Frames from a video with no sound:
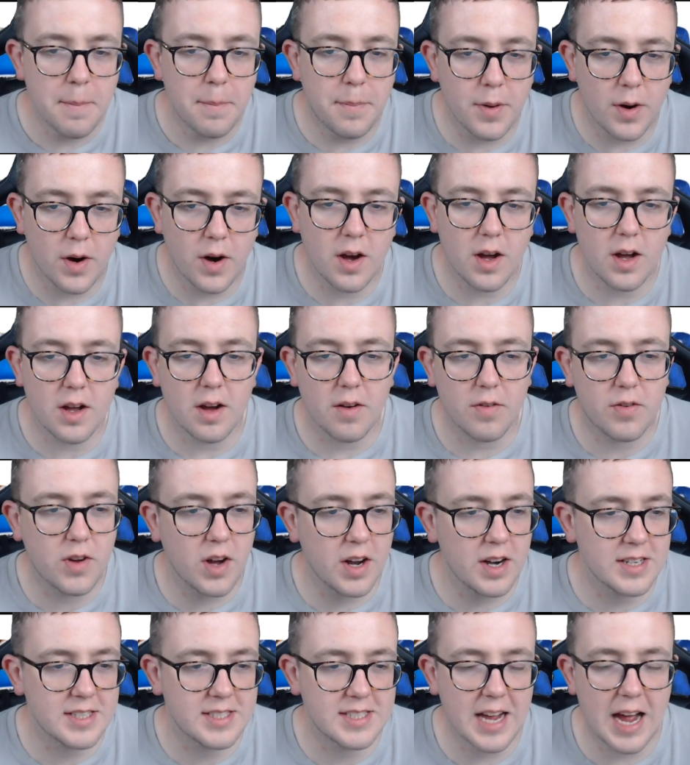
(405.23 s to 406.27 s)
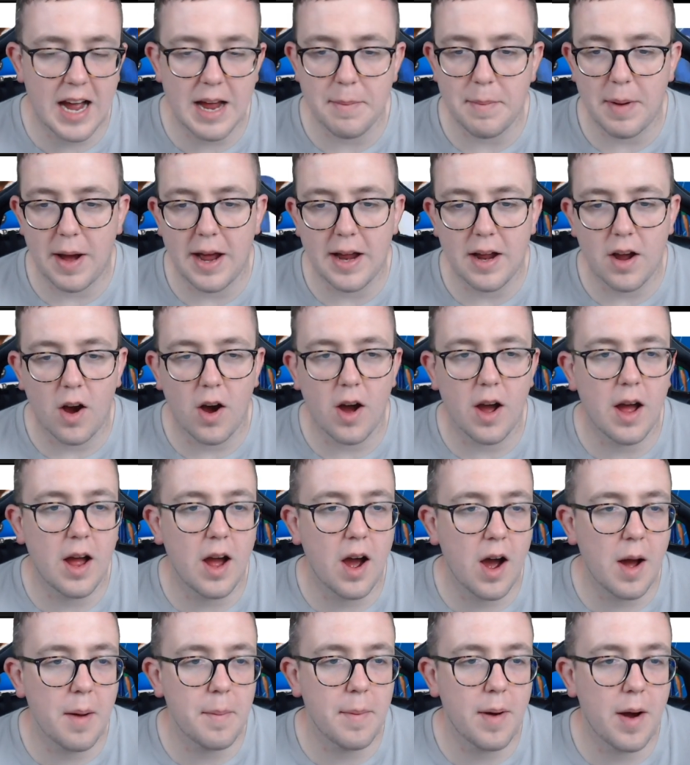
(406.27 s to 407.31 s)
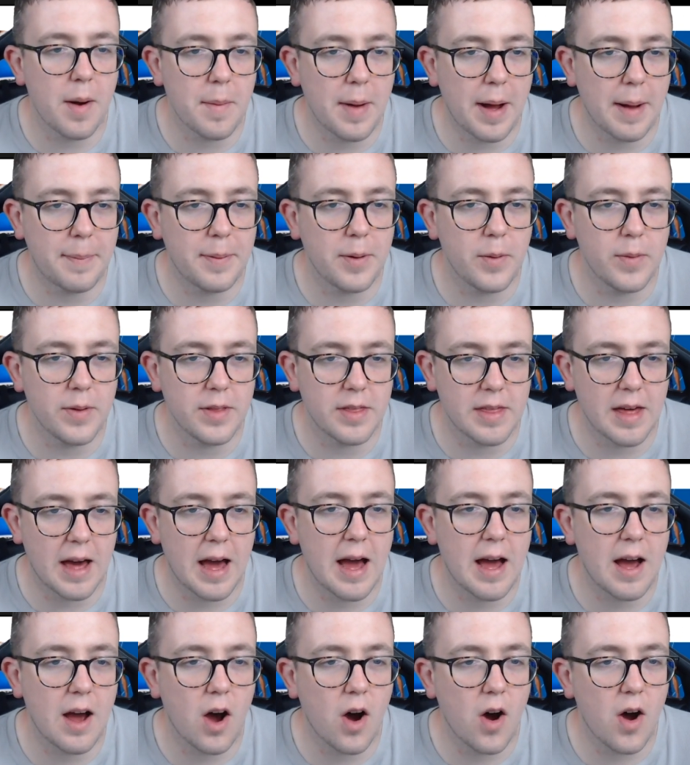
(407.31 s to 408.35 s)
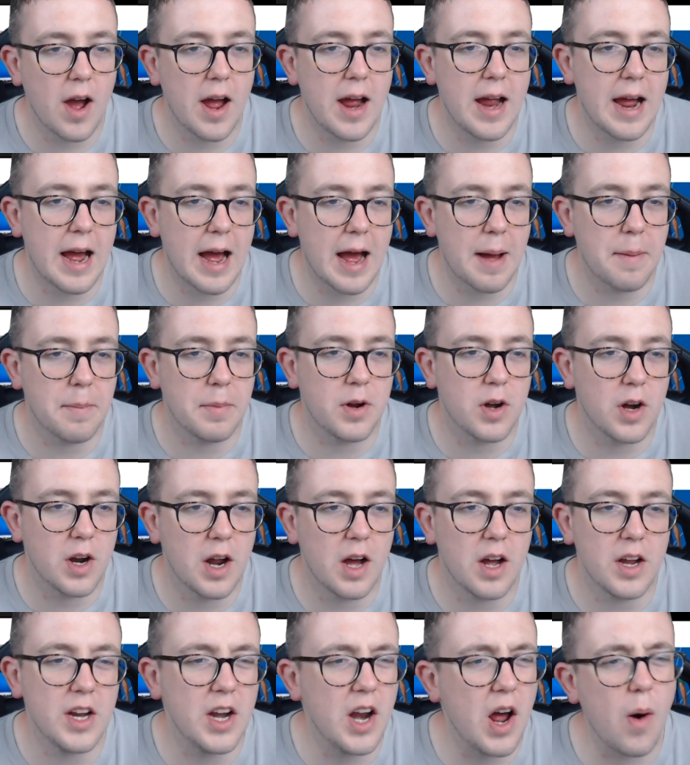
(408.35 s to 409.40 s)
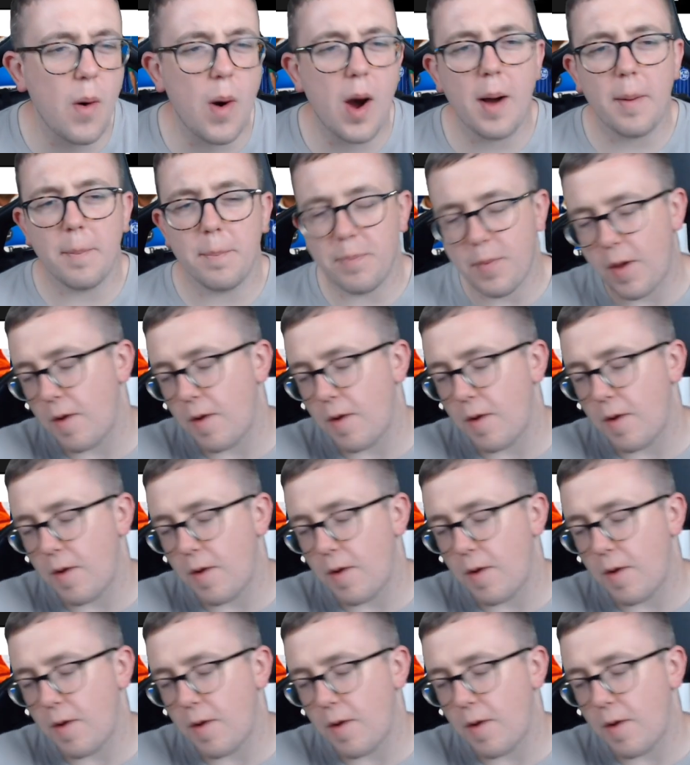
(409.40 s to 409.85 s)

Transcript: But I've got to say, mate, I'm happy with that. I am gonna, you know what?